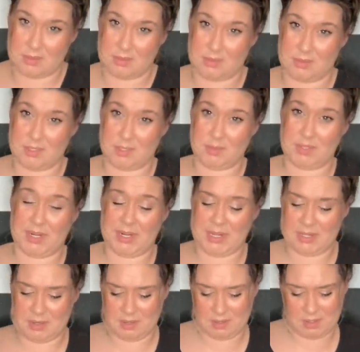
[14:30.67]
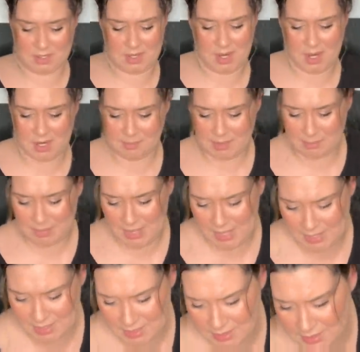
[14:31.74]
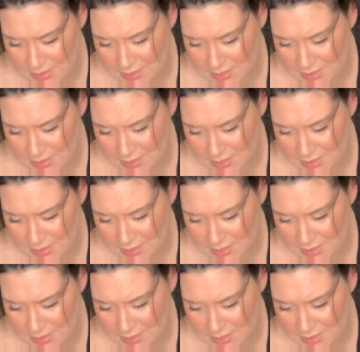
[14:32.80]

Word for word: so tiny. God, my back.